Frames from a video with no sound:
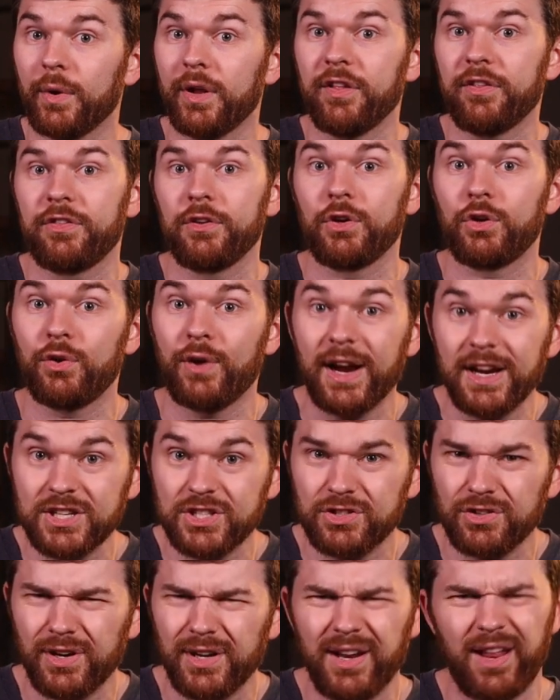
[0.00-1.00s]
with
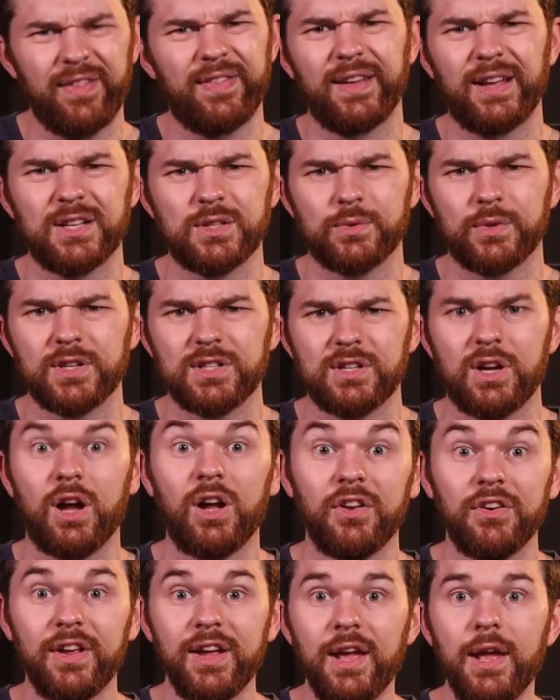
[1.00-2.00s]
Crestron, I think that's what it's
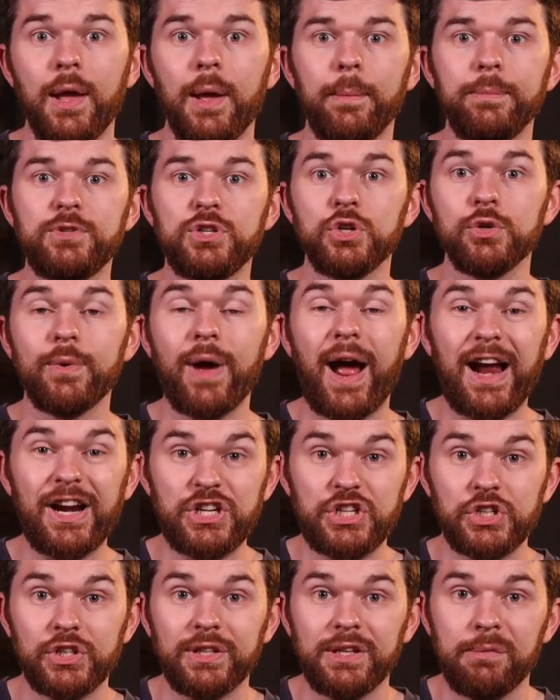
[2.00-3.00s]
called, to
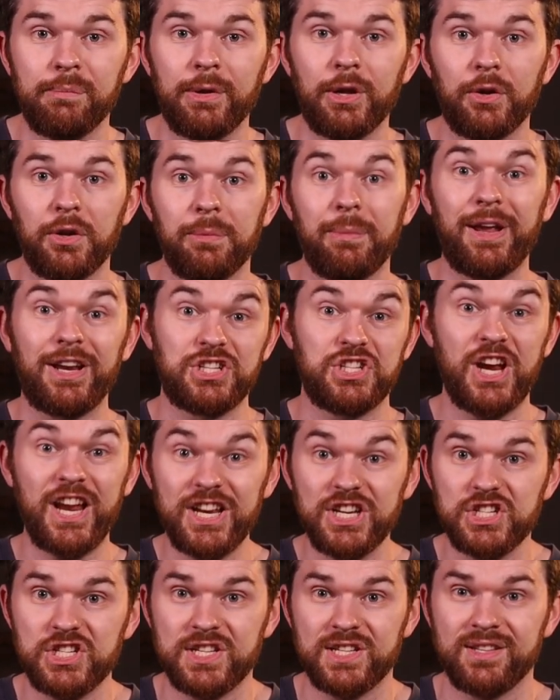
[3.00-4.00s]
actually be able to make
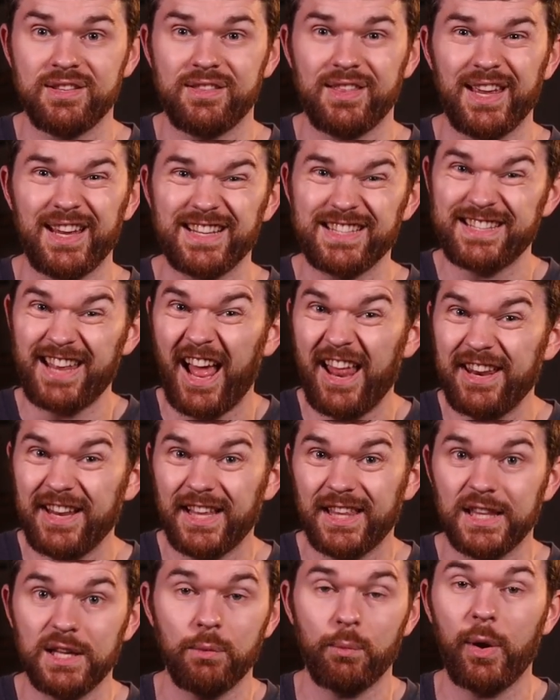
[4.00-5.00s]
changes and things.
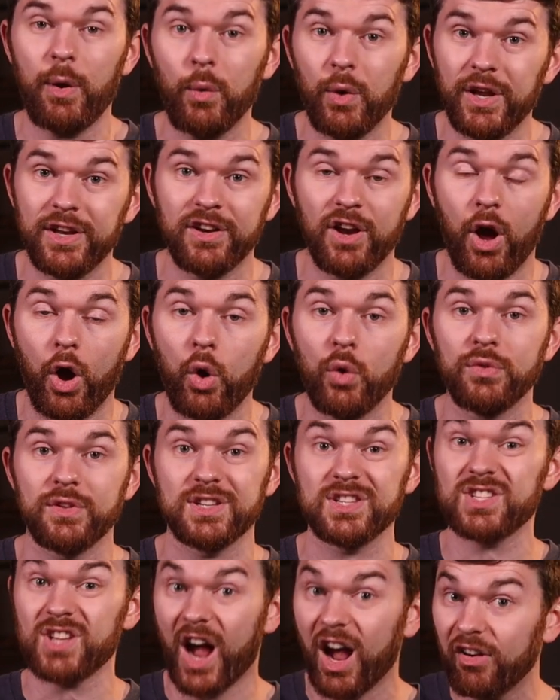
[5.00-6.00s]
Technically, we wouldn't own
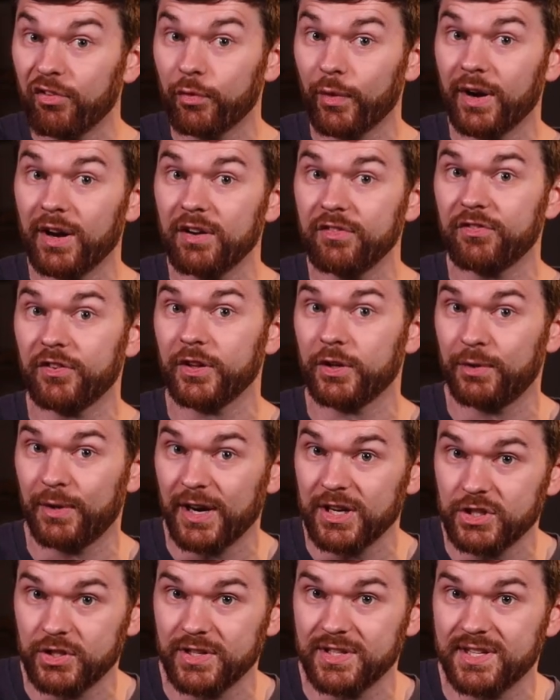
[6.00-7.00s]
the software for the
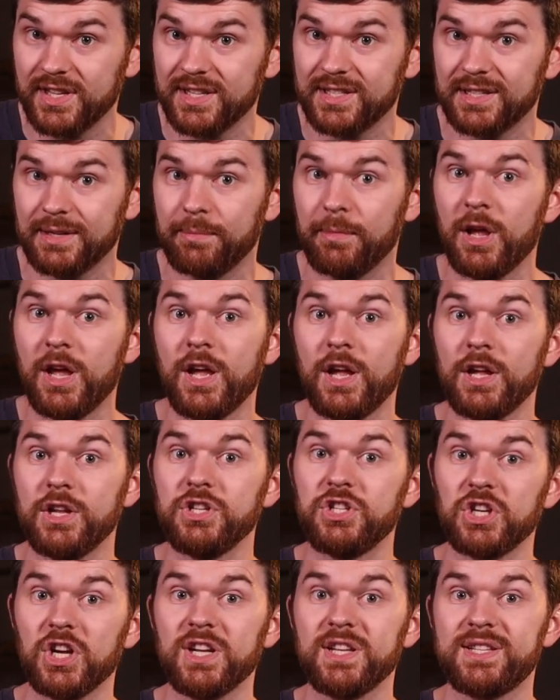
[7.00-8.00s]
Crestron system,
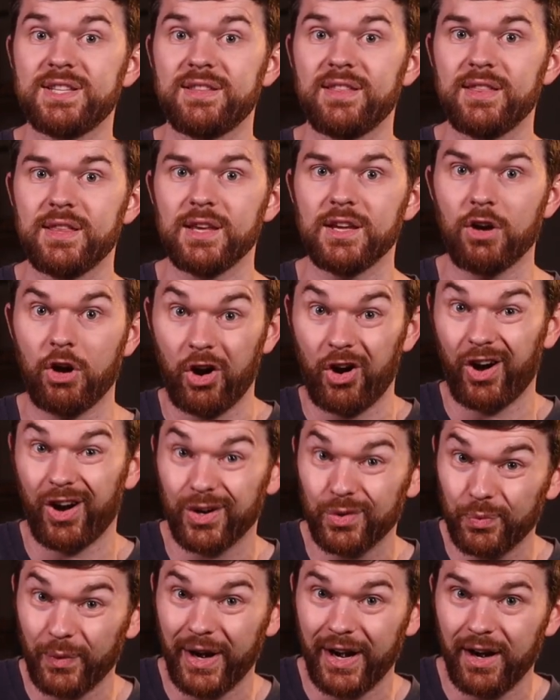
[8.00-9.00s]
just the
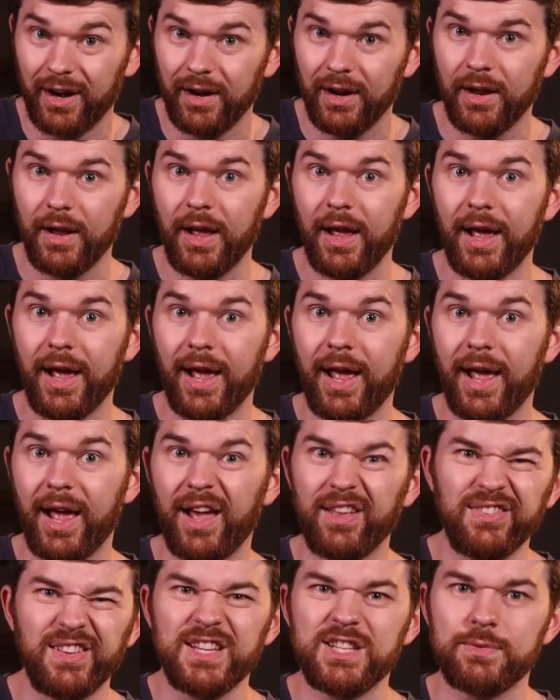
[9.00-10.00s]
hardware
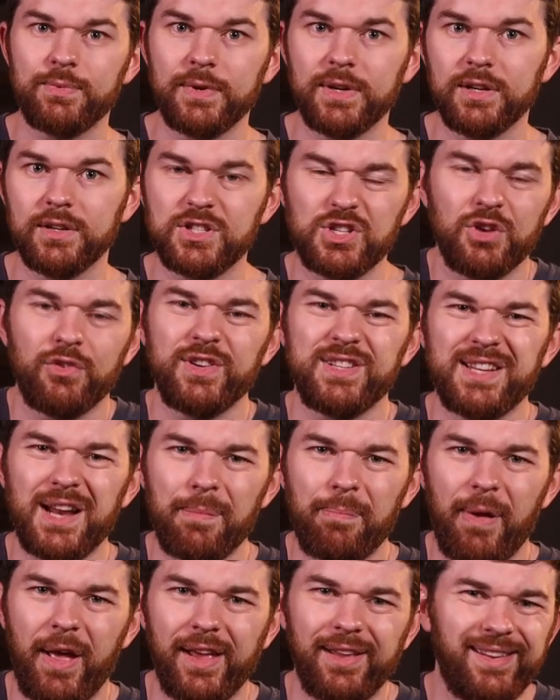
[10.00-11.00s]
unless we, so if we
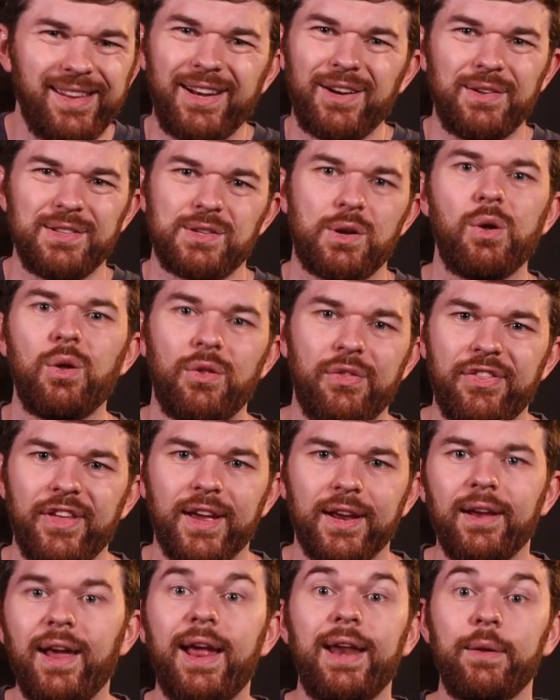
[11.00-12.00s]
stop, pay, you know, it's a whole thing.